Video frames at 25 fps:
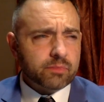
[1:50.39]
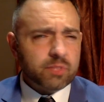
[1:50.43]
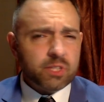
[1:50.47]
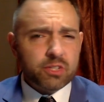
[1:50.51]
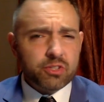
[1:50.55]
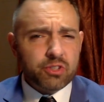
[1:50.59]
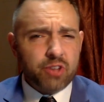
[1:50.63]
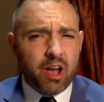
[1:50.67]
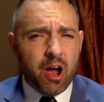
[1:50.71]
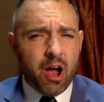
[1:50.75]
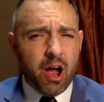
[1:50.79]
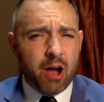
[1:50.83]

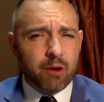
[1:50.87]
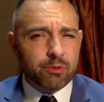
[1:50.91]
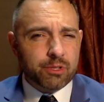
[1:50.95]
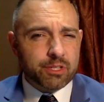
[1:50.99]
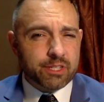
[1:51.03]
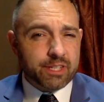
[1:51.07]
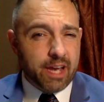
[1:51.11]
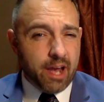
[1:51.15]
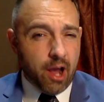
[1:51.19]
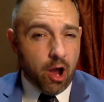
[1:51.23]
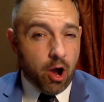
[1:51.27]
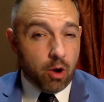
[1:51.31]
So I would
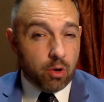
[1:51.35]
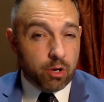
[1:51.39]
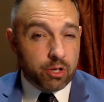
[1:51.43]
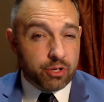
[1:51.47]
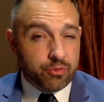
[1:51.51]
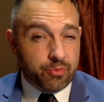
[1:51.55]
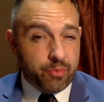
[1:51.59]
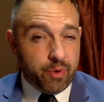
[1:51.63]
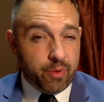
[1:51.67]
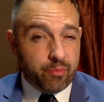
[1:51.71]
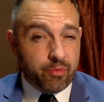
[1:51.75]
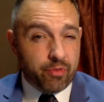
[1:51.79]
say always
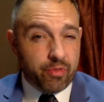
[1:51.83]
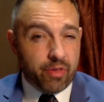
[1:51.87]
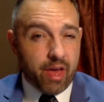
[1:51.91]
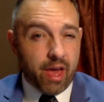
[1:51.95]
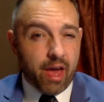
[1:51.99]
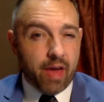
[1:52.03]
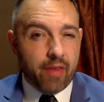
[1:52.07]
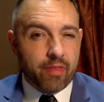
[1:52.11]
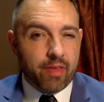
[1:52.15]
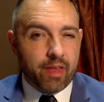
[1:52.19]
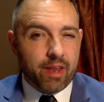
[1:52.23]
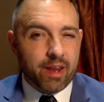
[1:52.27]
remember
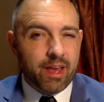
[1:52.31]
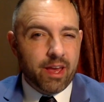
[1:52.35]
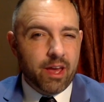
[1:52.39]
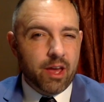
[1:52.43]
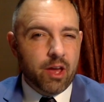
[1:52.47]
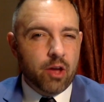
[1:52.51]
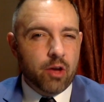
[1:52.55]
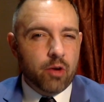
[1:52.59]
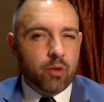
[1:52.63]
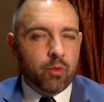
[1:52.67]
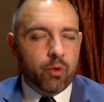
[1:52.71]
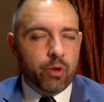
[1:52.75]
that
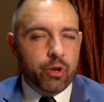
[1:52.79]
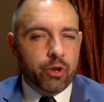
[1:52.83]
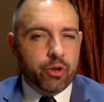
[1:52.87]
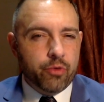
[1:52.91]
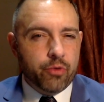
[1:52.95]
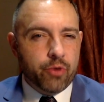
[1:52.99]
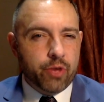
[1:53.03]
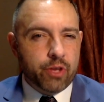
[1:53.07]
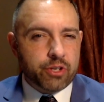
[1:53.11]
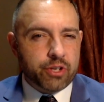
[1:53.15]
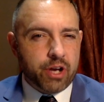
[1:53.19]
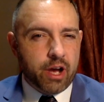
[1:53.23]
when you
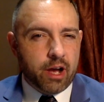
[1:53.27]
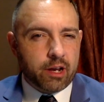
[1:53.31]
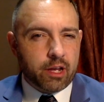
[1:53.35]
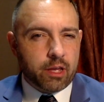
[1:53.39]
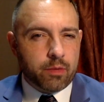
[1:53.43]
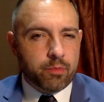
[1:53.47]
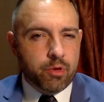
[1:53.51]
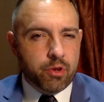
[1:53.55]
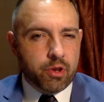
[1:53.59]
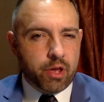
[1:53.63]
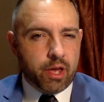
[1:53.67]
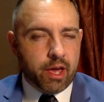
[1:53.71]
reach out and
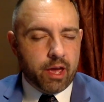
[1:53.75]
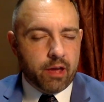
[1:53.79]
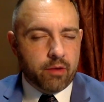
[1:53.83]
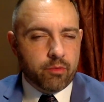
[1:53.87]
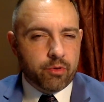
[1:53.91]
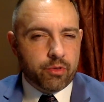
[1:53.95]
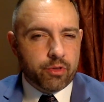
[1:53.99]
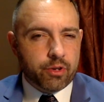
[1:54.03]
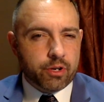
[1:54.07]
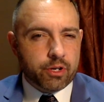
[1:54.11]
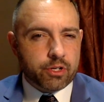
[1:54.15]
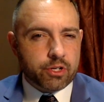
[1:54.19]
communicate
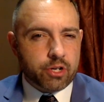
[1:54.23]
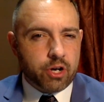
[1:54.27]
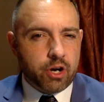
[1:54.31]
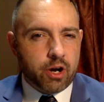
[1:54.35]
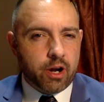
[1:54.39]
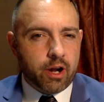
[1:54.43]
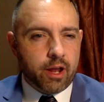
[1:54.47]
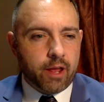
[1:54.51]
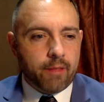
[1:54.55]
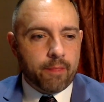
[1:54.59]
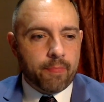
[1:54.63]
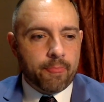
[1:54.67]
with an
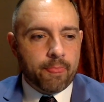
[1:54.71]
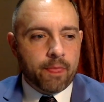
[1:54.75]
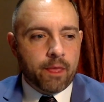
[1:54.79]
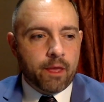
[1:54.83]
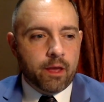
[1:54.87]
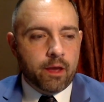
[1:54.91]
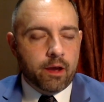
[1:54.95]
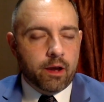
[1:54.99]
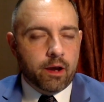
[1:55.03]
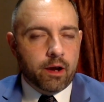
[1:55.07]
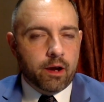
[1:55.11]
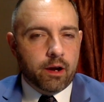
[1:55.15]
attorney,
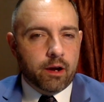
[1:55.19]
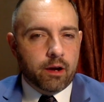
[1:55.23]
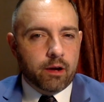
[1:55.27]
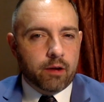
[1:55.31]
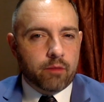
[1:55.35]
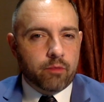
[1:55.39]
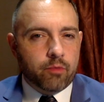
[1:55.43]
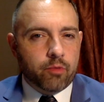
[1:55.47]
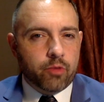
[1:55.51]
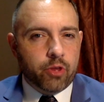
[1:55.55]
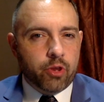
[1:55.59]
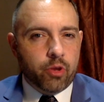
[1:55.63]

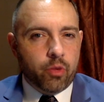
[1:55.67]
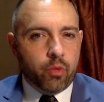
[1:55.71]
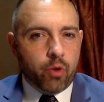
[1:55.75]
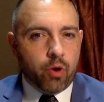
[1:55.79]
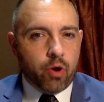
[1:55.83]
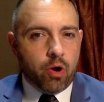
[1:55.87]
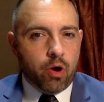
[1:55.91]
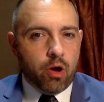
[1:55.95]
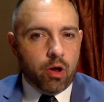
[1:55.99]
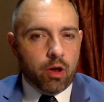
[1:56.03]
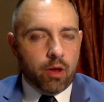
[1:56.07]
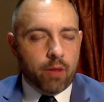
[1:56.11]

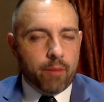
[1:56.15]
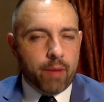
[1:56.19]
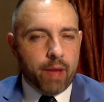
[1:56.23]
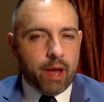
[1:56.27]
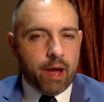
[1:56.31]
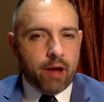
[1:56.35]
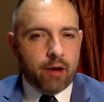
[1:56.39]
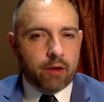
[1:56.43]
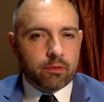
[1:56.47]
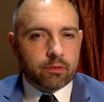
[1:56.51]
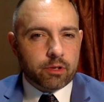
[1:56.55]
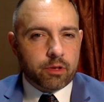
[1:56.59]
we're all
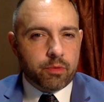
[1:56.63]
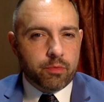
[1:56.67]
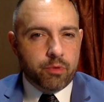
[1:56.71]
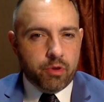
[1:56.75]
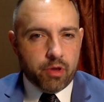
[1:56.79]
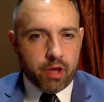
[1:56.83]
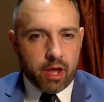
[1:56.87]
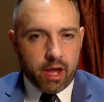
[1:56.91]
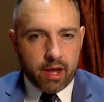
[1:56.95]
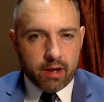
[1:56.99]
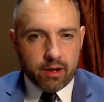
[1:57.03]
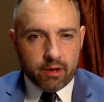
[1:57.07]
about
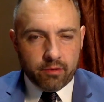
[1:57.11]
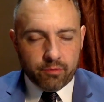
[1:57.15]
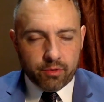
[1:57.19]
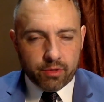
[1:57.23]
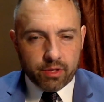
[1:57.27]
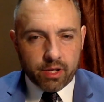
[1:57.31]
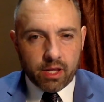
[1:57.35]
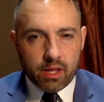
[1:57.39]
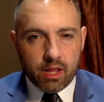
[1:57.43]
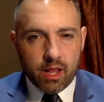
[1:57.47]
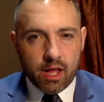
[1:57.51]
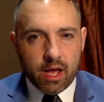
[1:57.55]
communicating with
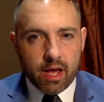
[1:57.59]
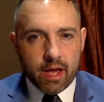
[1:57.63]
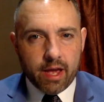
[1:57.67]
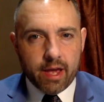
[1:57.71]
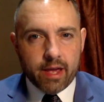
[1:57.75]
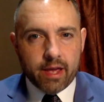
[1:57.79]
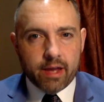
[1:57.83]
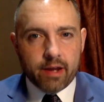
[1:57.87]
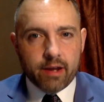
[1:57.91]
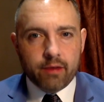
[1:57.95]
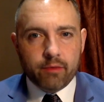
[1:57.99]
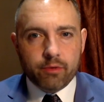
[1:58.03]
the
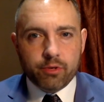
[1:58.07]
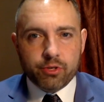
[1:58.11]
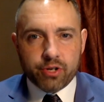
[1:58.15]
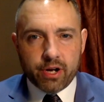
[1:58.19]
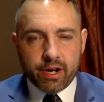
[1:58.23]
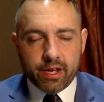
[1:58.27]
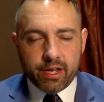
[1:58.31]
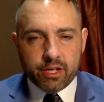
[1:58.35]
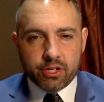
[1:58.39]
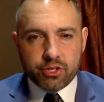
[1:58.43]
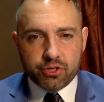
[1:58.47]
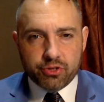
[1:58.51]
client, and we try
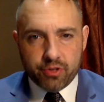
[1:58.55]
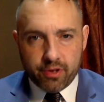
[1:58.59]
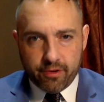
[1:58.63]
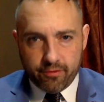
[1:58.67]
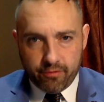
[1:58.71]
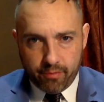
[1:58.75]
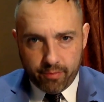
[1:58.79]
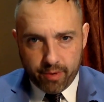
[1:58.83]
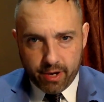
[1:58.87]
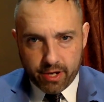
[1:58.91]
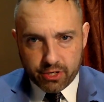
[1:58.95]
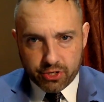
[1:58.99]
to get you the
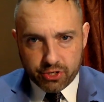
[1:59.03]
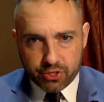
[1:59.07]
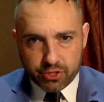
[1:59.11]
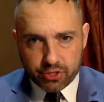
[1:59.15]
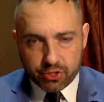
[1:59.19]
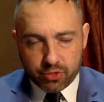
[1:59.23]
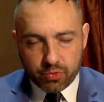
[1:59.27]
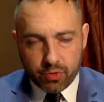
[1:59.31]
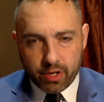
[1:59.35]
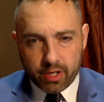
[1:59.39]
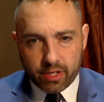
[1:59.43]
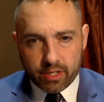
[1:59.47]
information as
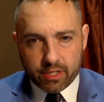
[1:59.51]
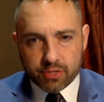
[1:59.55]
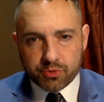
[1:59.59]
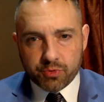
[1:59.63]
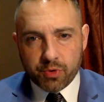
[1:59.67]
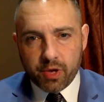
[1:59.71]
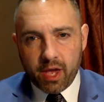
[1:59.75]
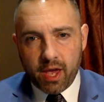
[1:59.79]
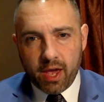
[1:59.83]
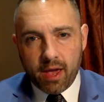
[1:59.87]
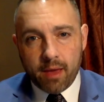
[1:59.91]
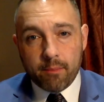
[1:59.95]
quickly as we
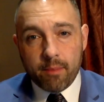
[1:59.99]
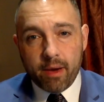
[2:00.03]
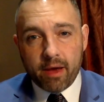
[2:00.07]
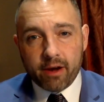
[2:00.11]
can.